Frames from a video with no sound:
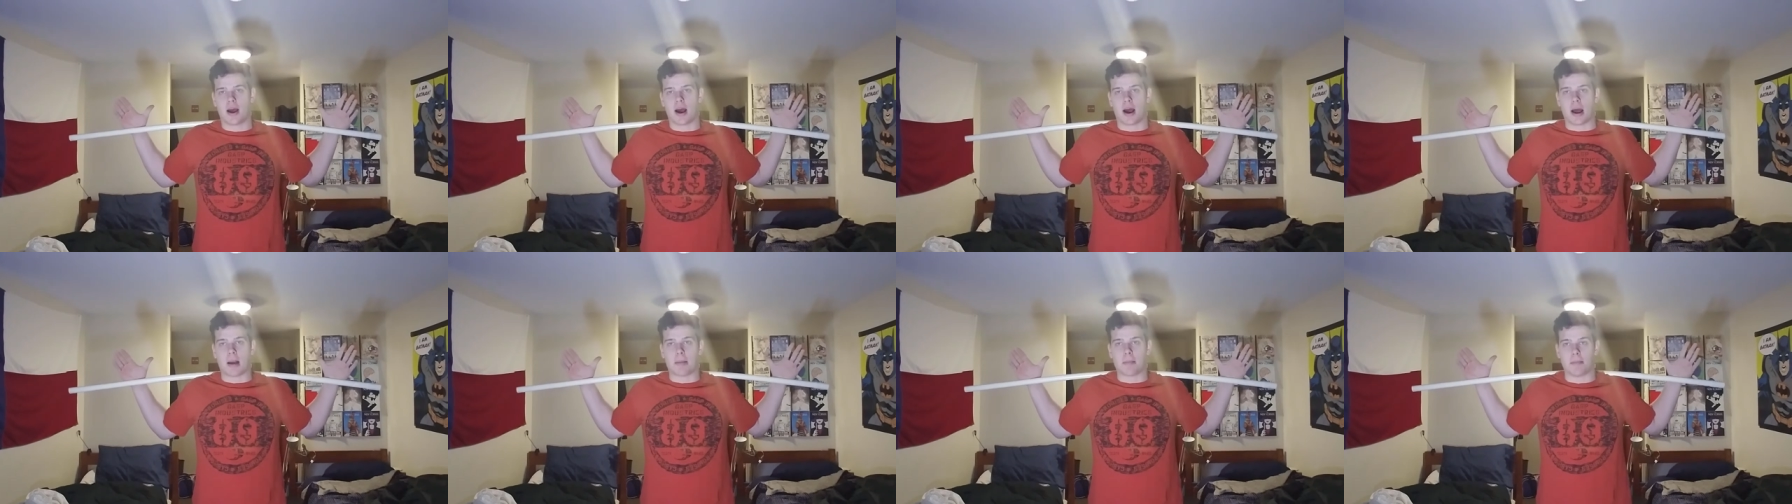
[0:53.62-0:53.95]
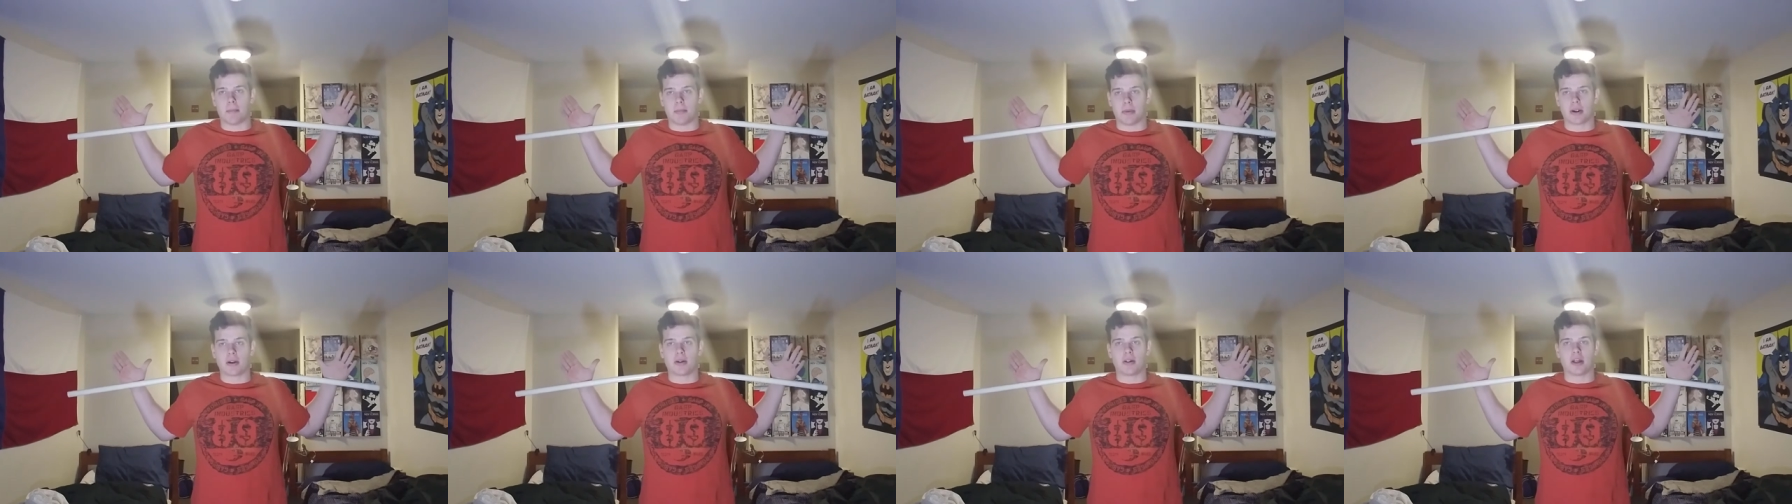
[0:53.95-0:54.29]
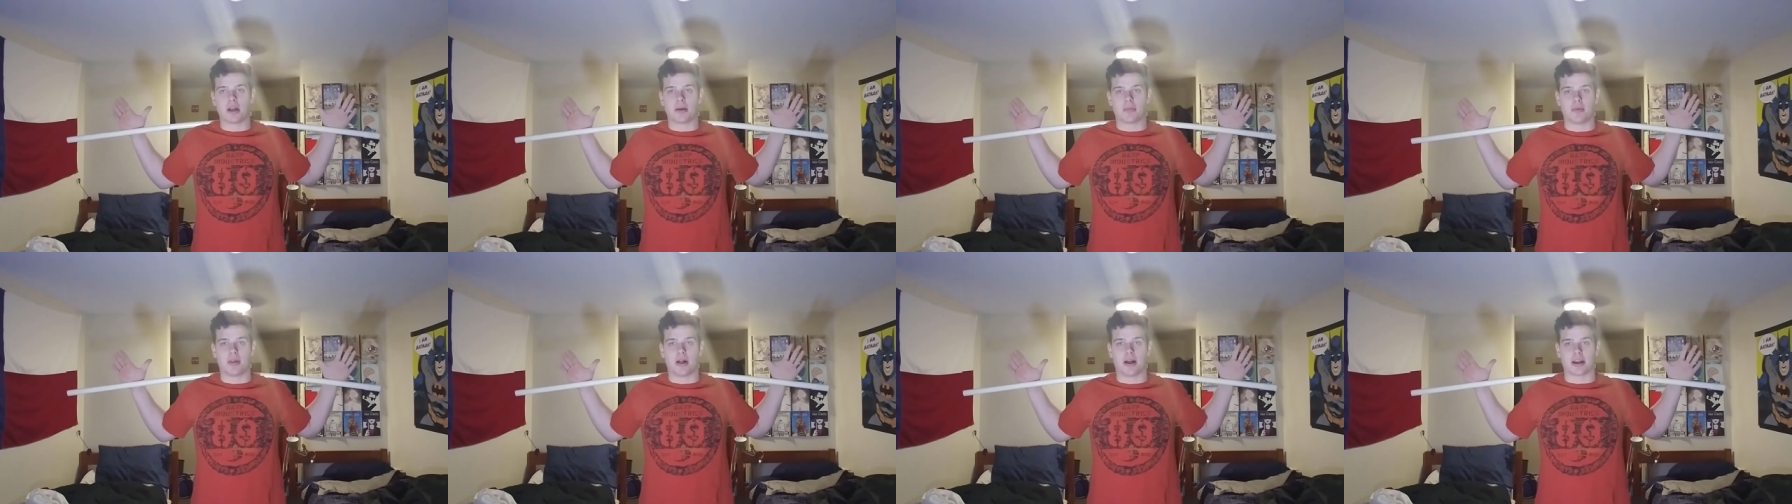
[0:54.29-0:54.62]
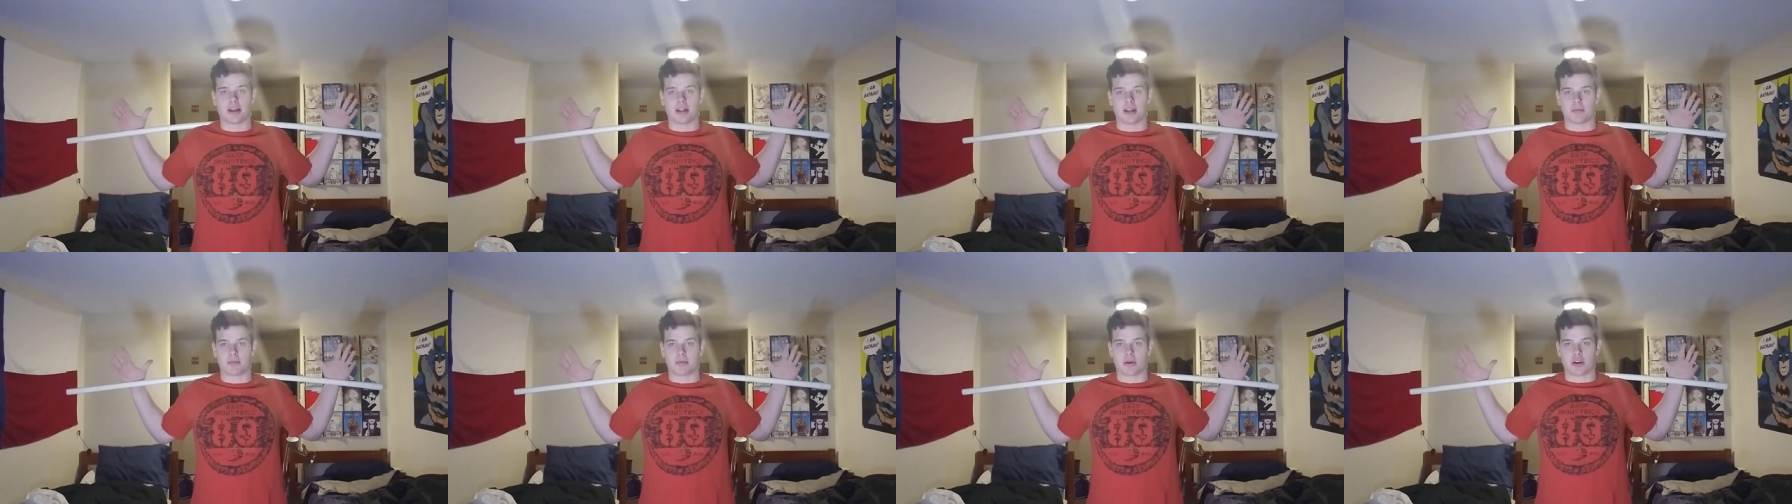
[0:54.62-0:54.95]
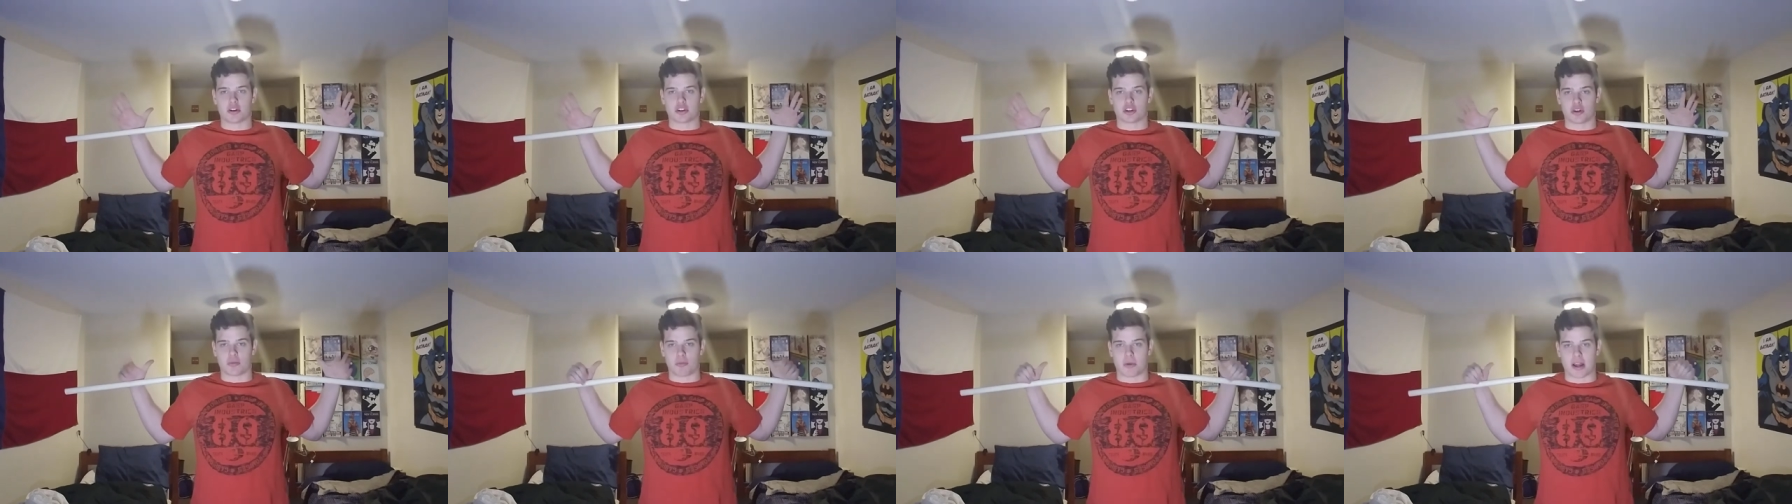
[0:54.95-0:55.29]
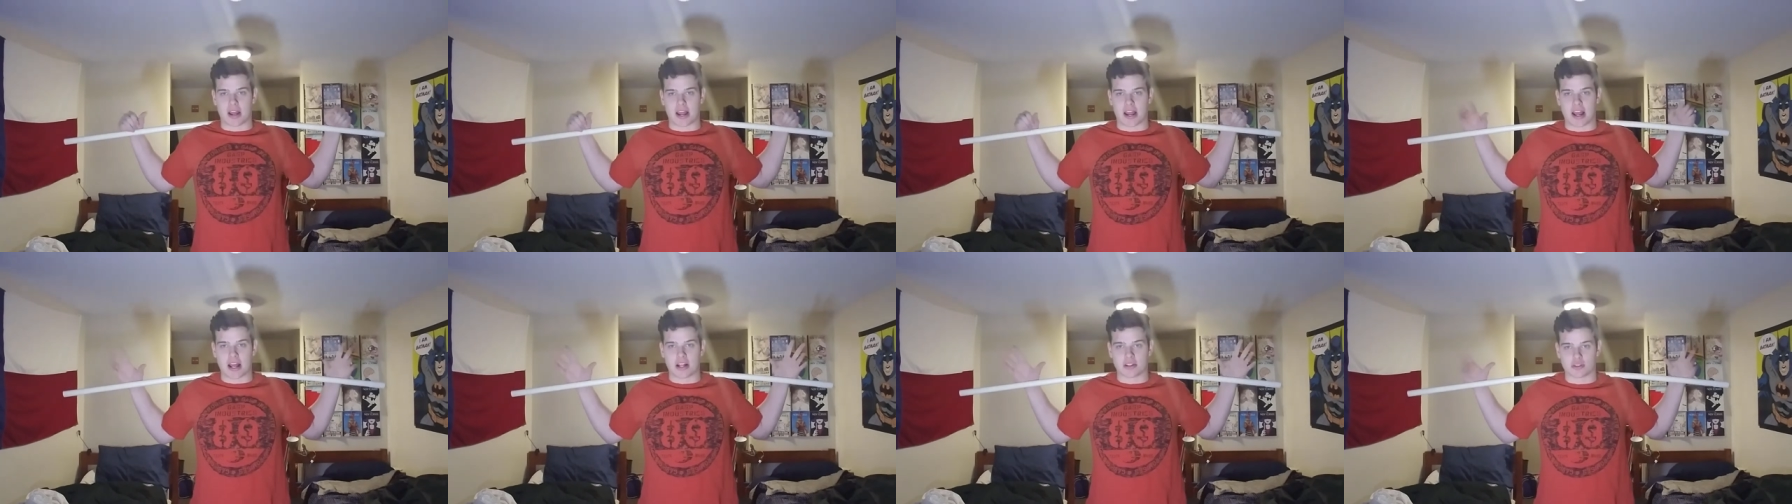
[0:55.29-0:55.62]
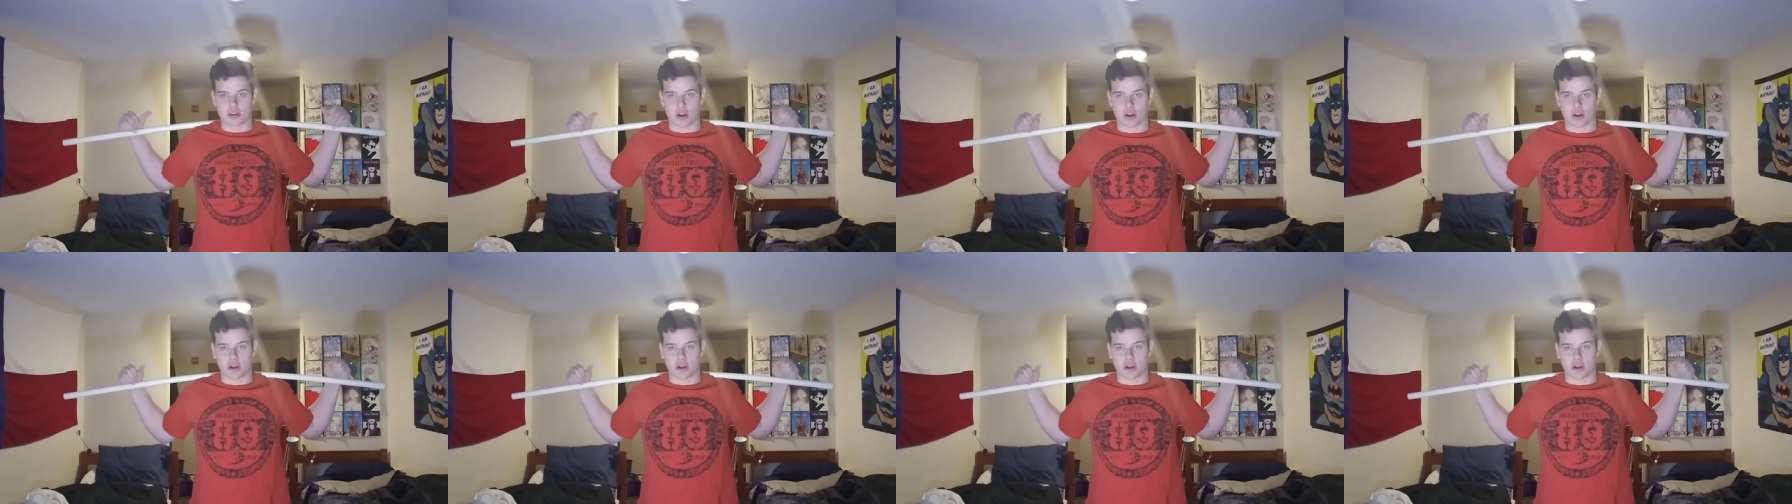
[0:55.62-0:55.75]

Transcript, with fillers: I'm barely applying any pressure. My hands